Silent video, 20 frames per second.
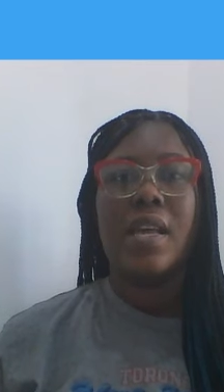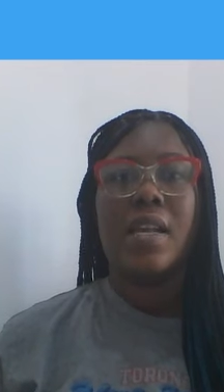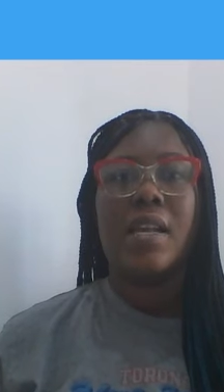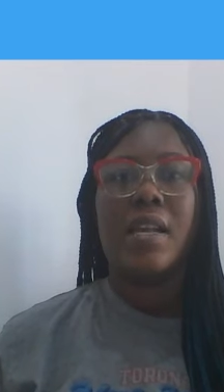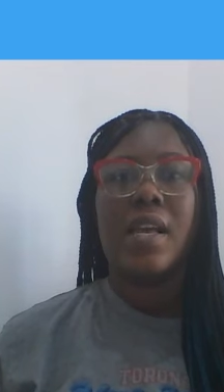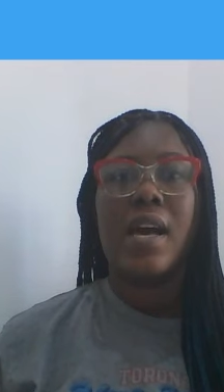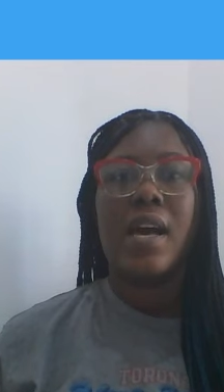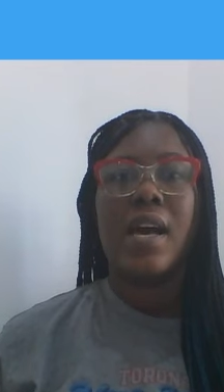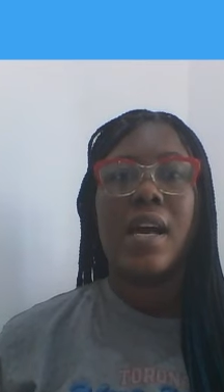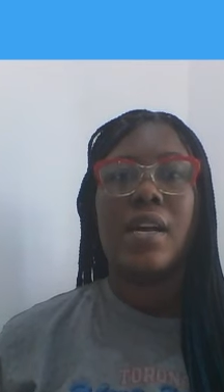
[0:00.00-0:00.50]

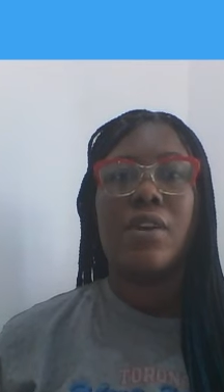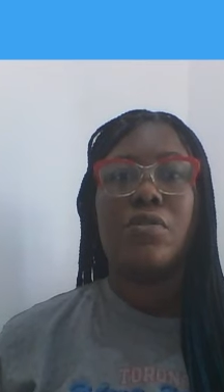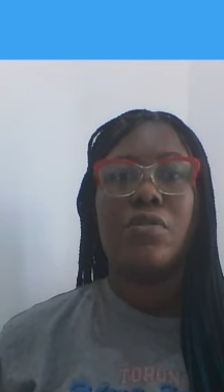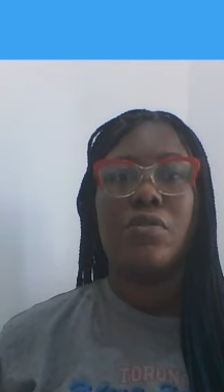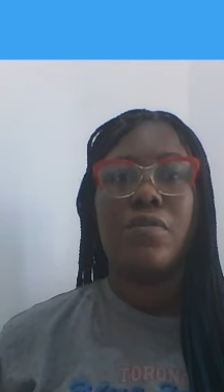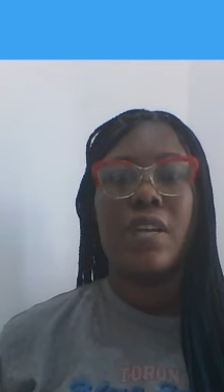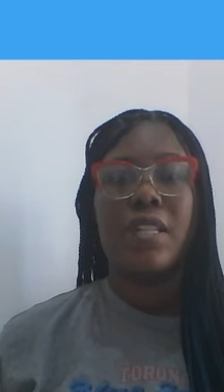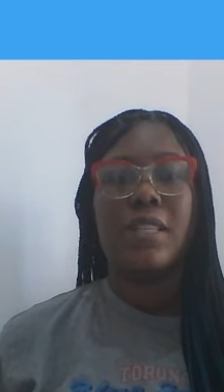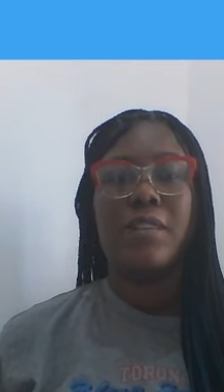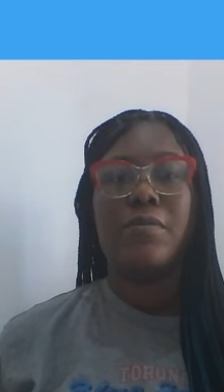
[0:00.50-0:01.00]
Na
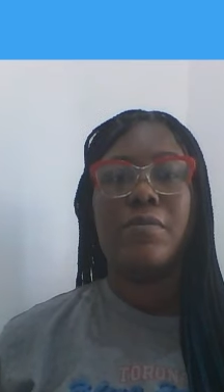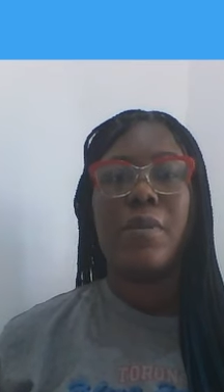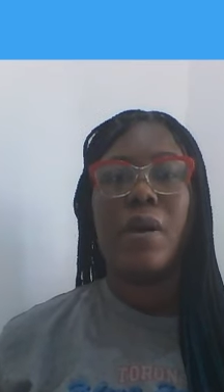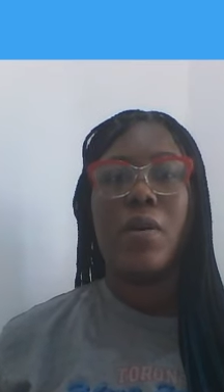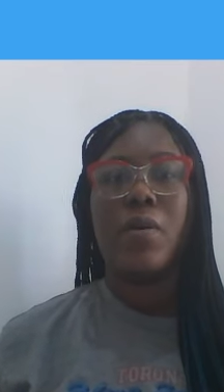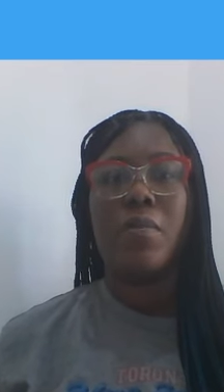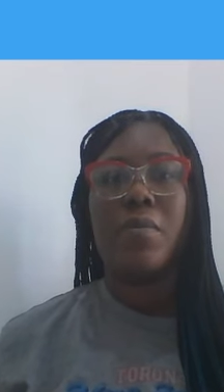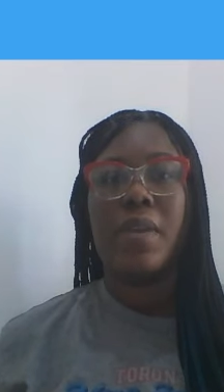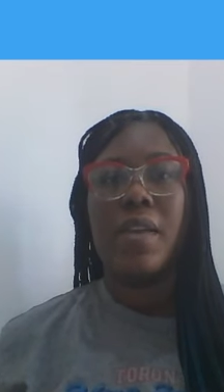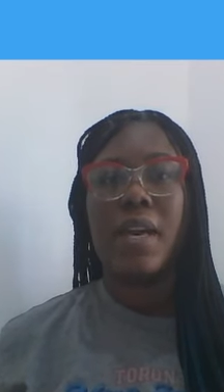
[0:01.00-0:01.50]
innovative
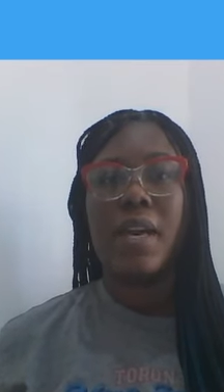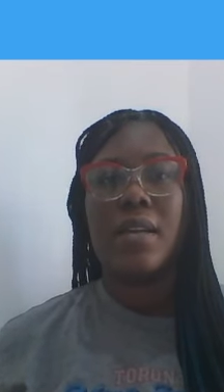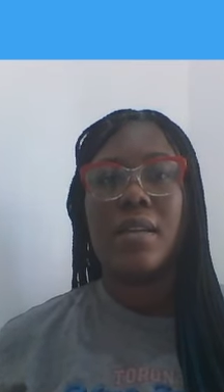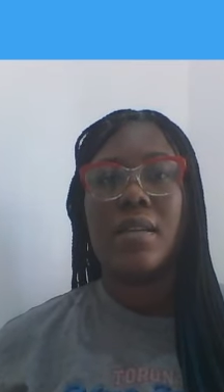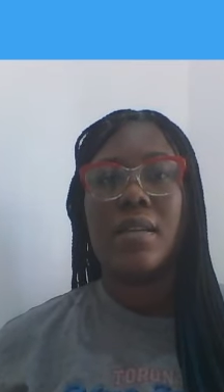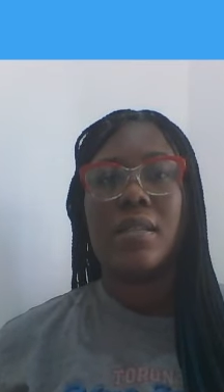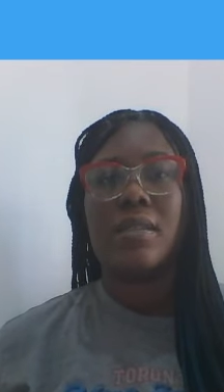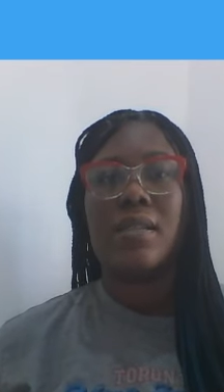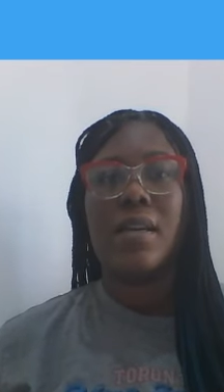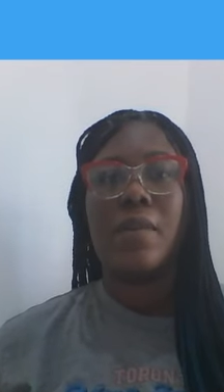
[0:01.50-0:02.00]
Bawumia,
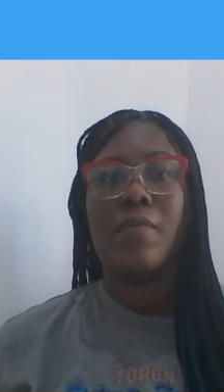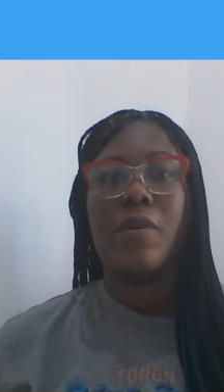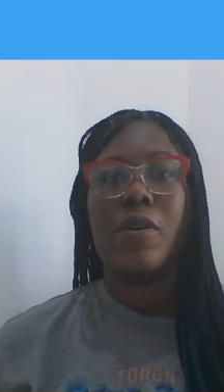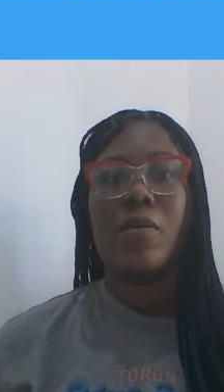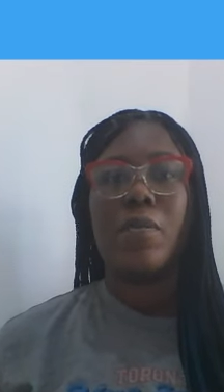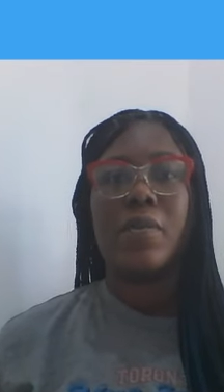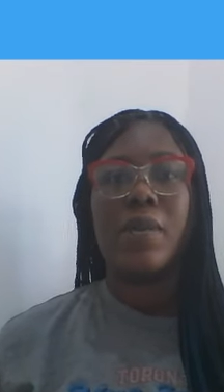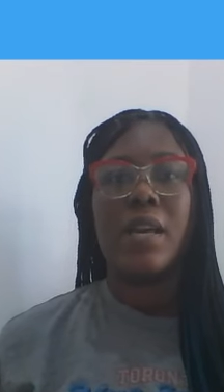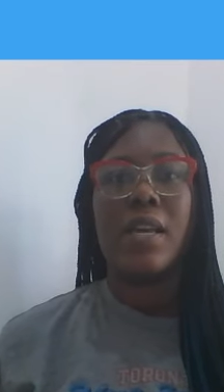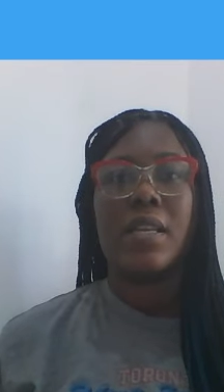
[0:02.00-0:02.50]
the guitar
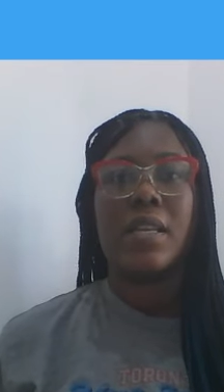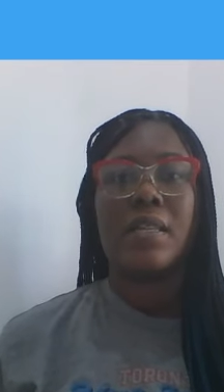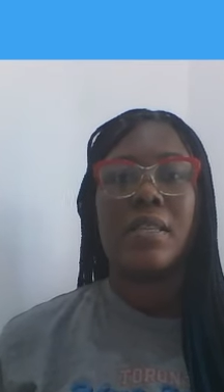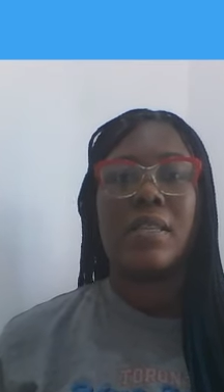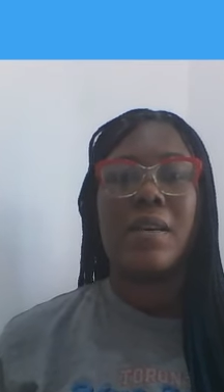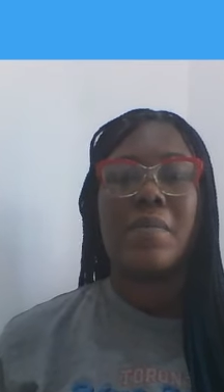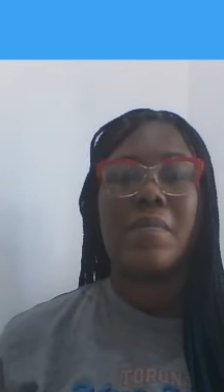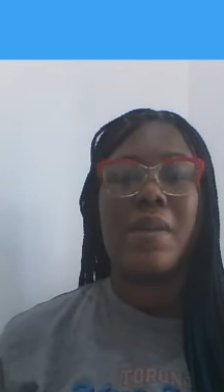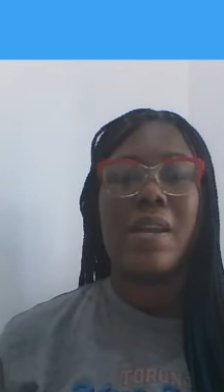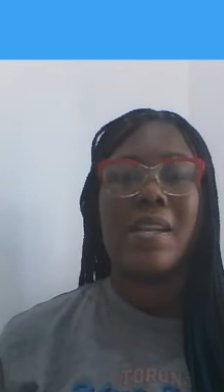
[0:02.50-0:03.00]
Bawumia, and
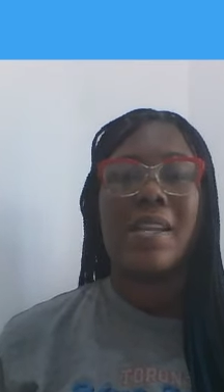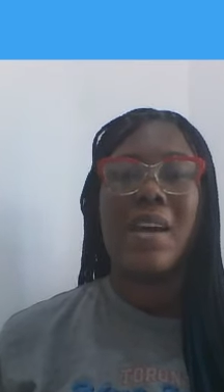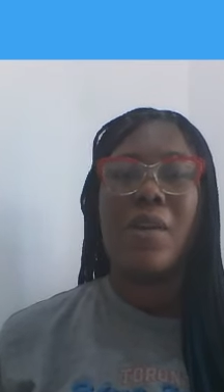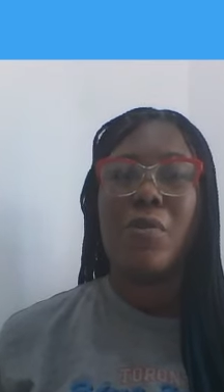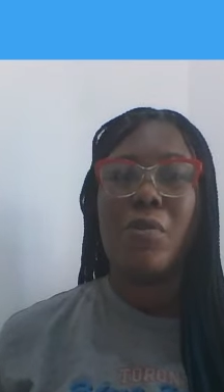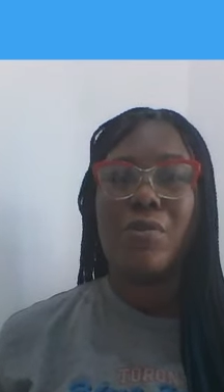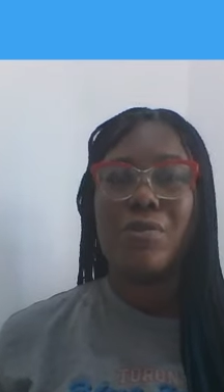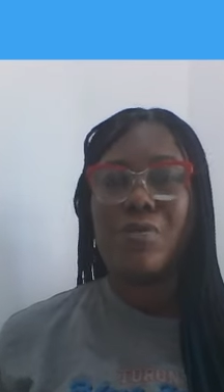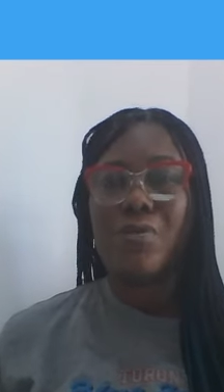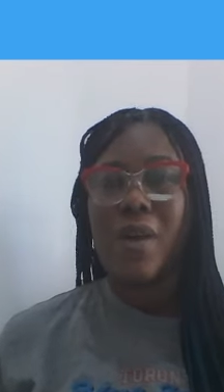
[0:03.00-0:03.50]
some running a
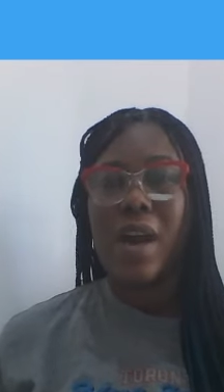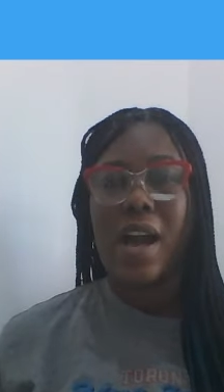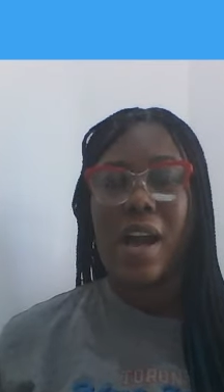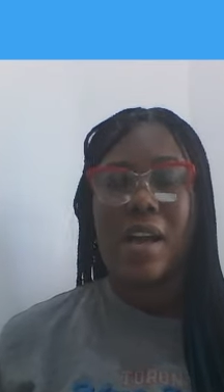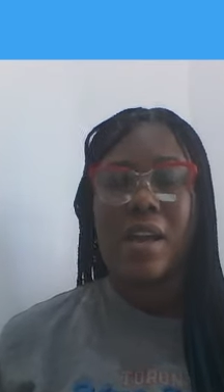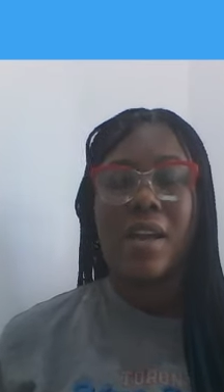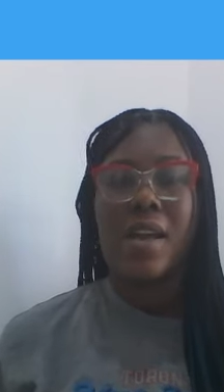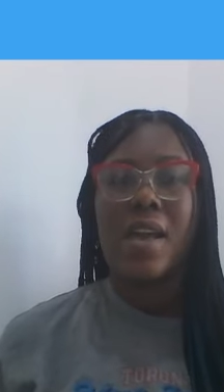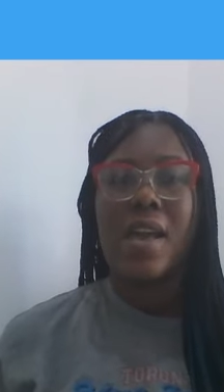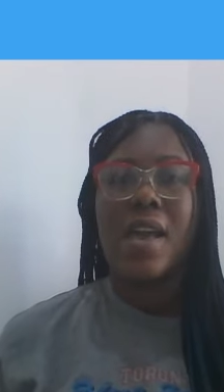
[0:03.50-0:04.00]
hood war.